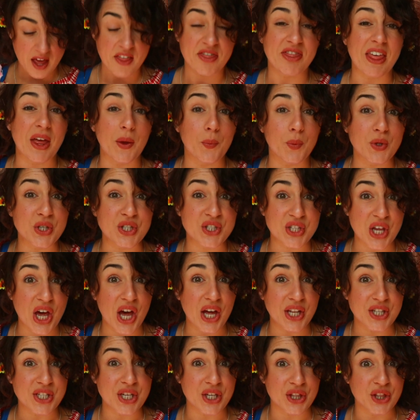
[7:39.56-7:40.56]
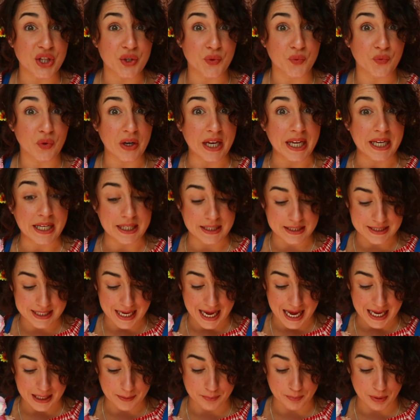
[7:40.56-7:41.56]
They were certain the rings
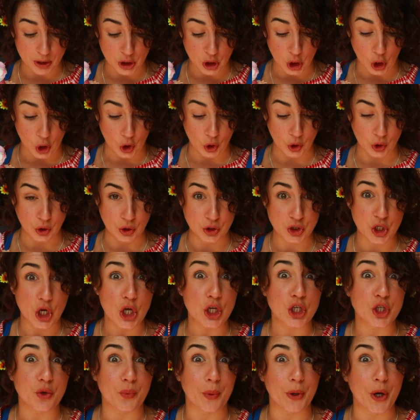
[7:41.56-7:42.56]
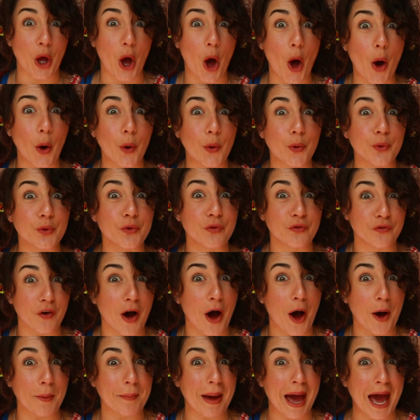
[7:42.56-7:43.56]
had belonged to an old
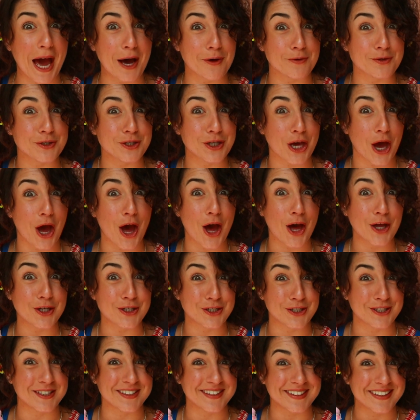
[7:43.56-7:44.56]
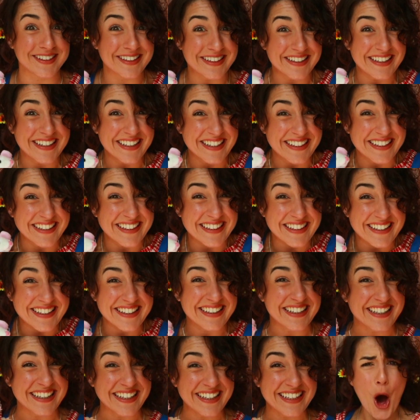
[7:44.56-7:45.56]
farmhouse curtain.
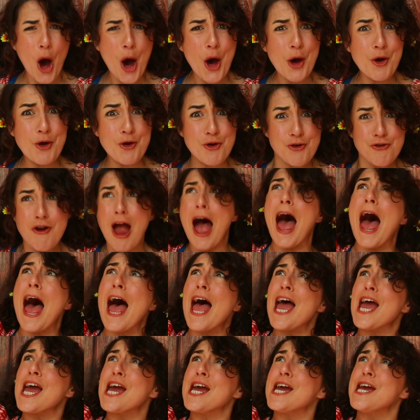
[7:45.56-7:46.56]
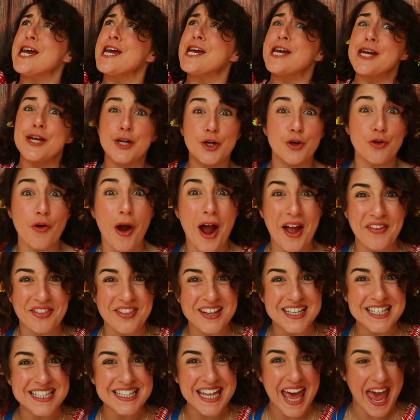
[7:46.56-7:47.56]
Hooray! Cried
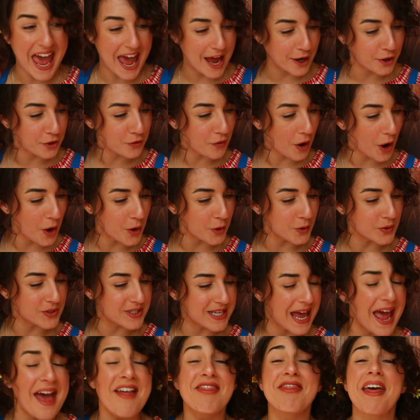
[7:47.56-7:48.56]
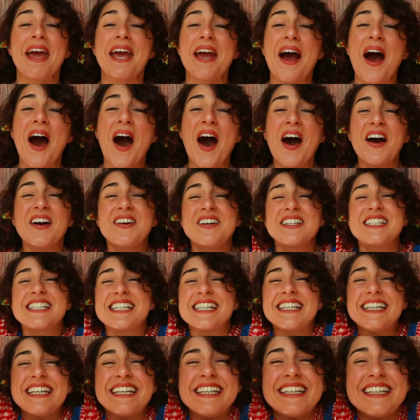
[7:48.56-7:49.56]
the Scarecrows. They hugged
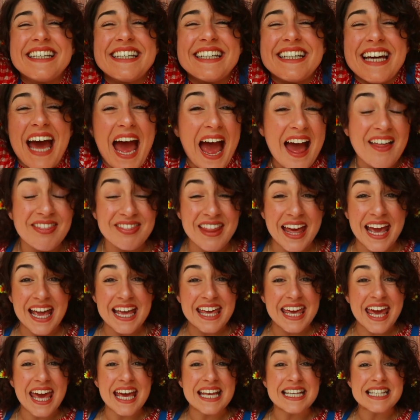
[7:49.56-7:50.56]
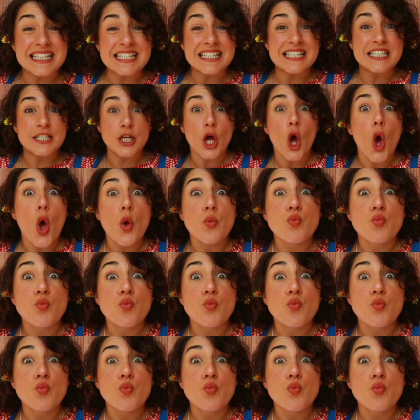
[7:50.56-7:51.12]
and they kissed.